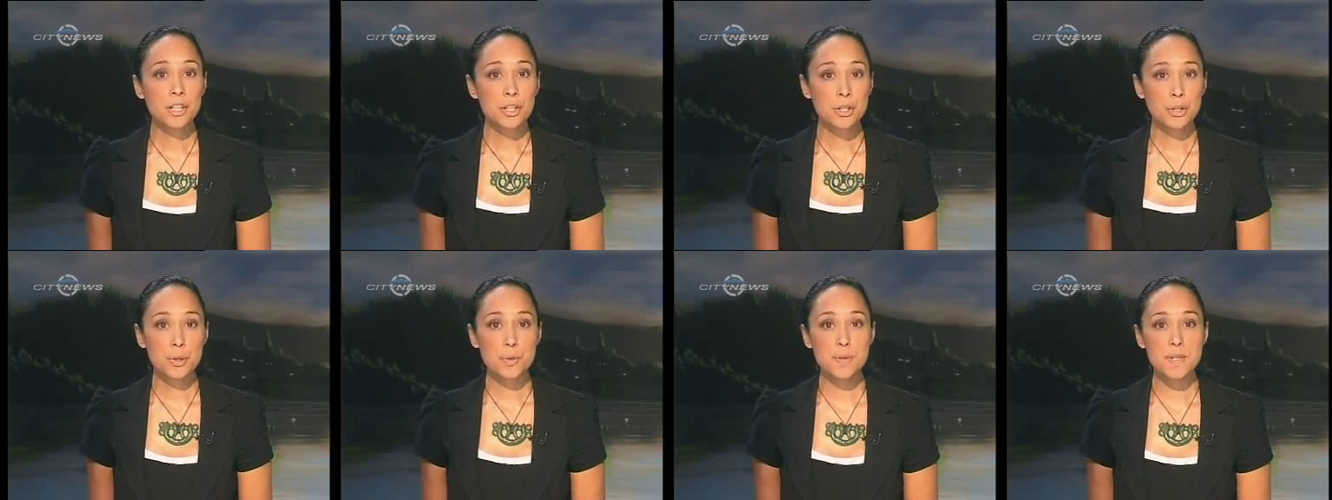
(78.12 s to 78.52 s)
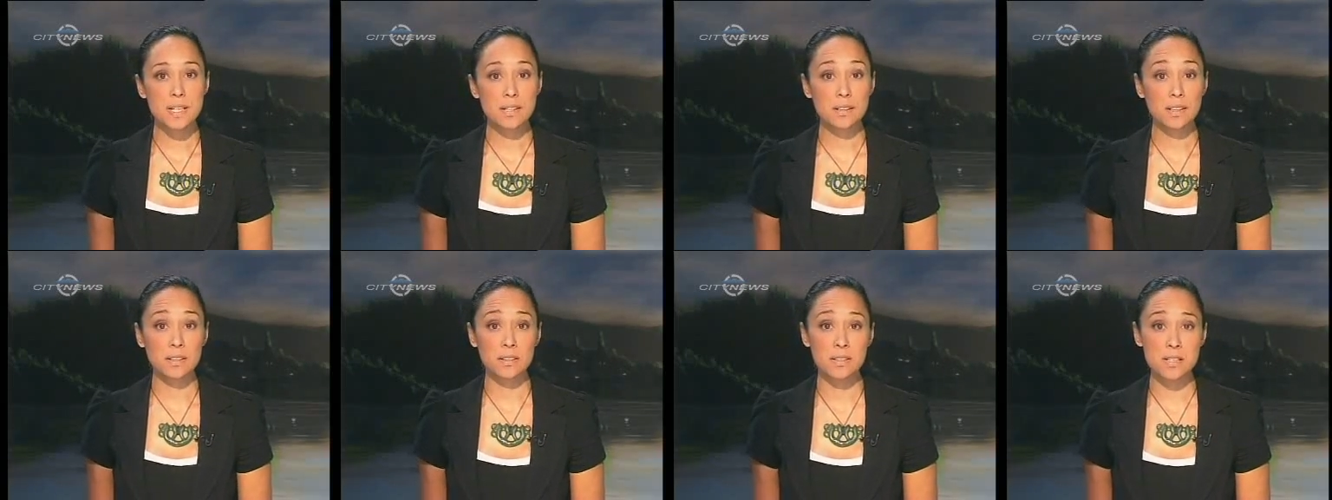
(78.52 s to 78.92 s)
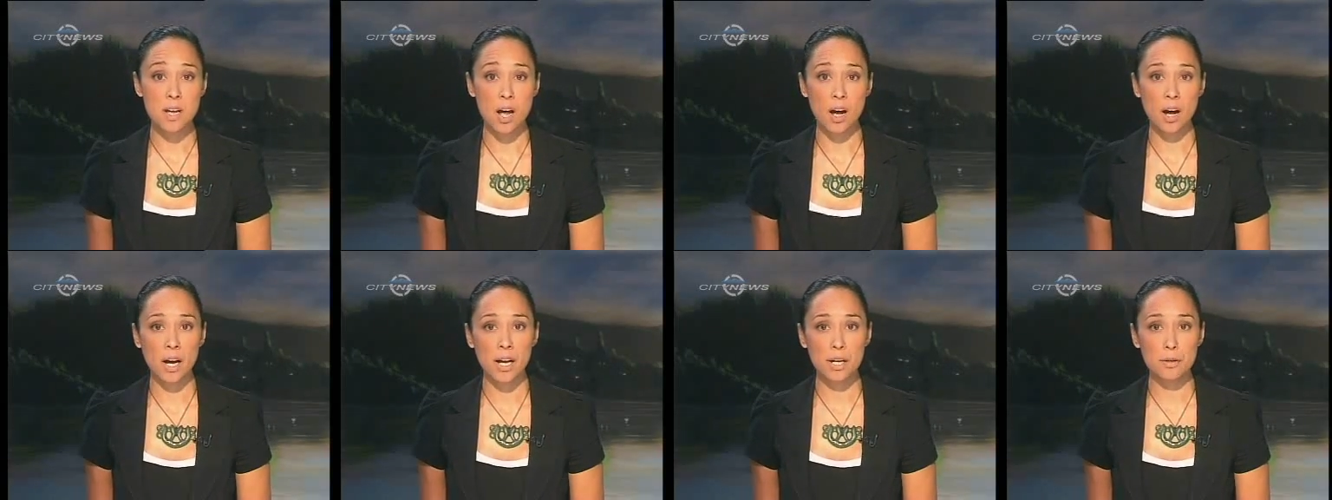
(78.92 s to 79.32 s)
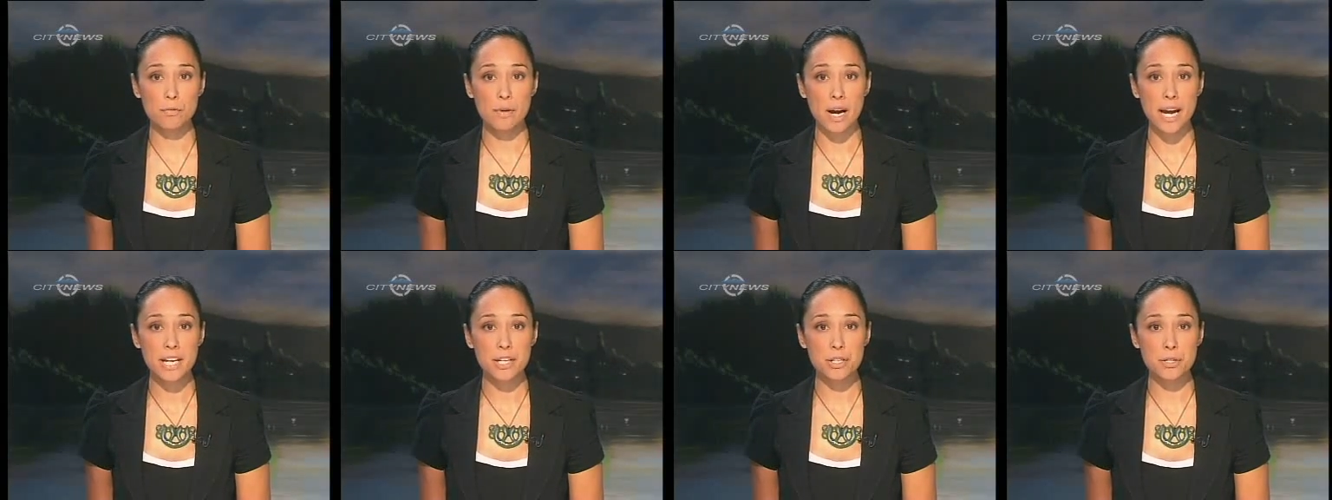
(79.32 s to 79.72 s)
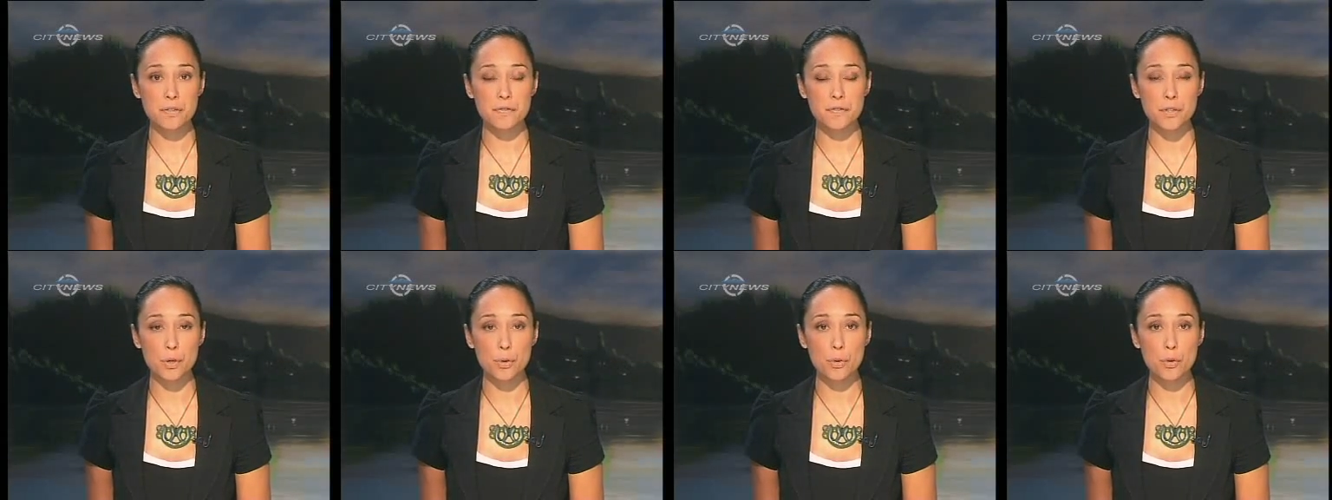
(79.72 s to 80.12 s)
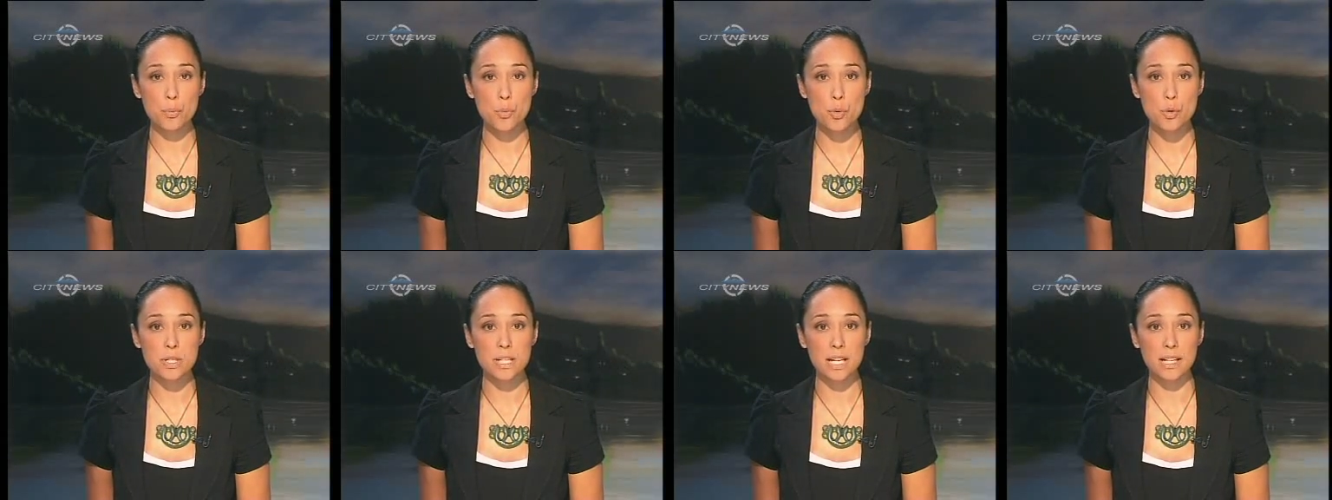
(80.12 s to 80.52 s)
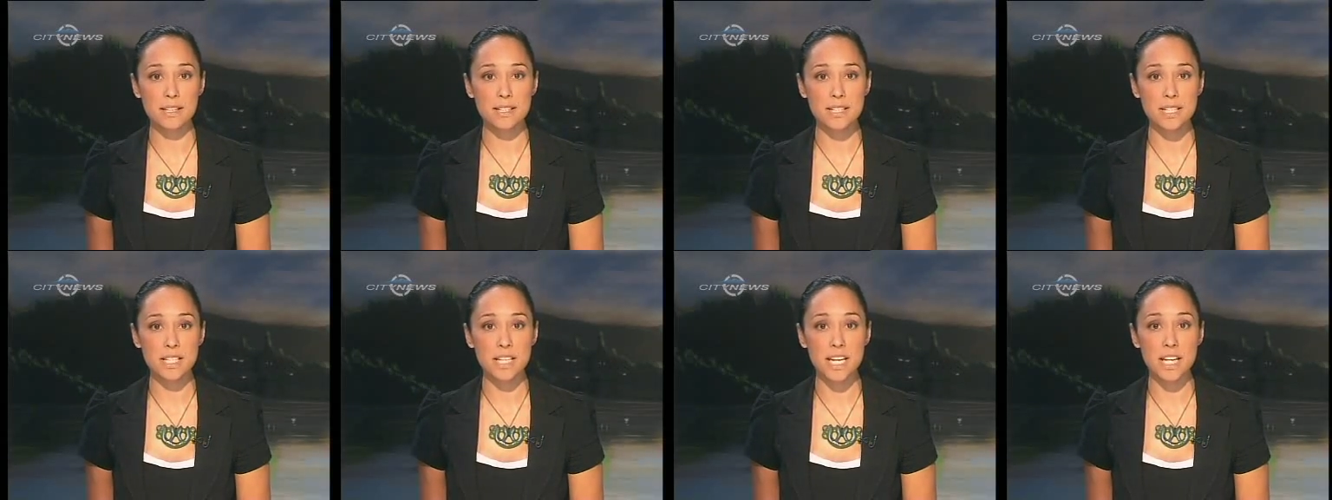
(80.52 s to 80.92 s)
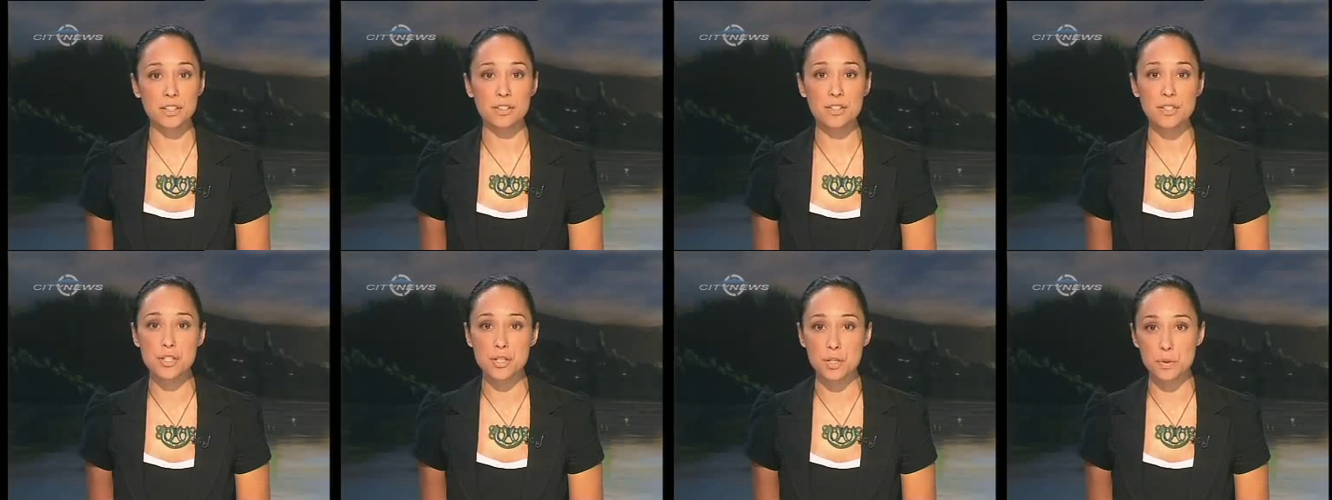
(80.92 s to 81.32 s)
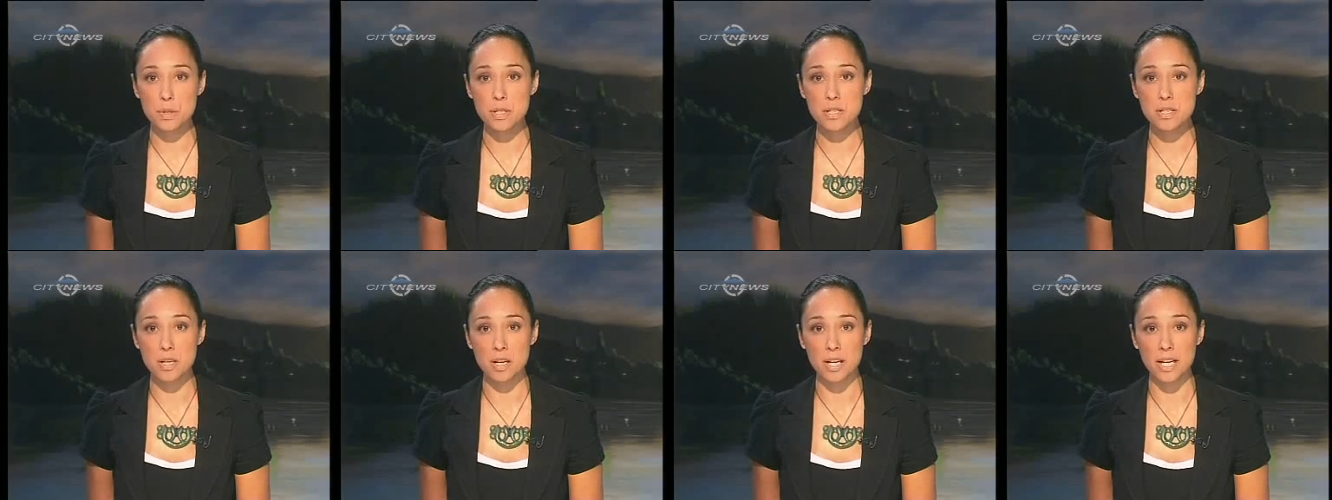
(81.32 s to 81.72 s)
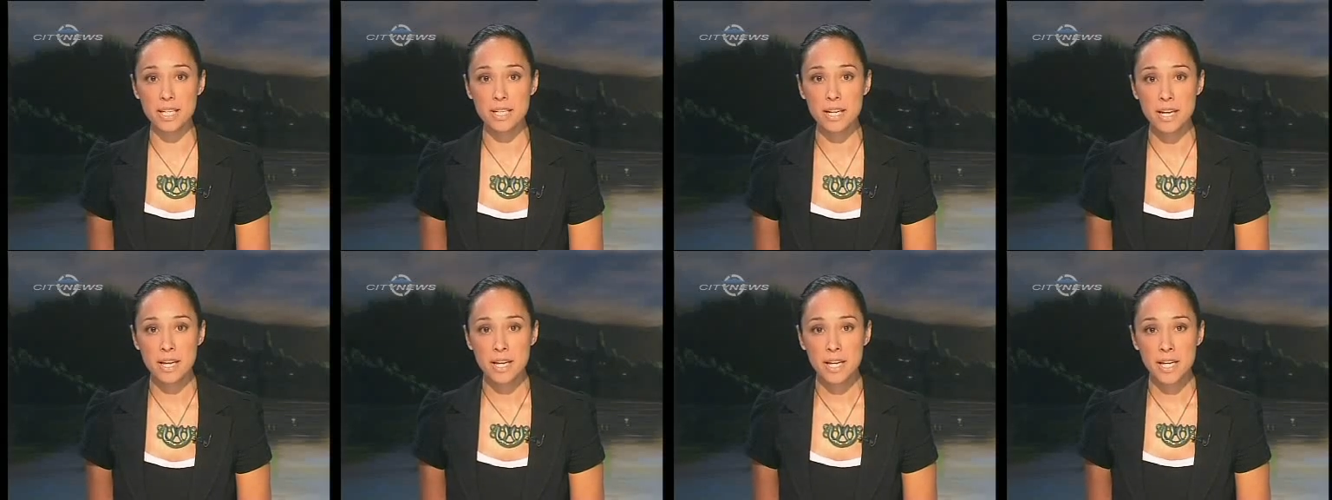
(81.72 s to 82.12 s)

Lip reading: New Zealand's high rate of youth mortality and suicide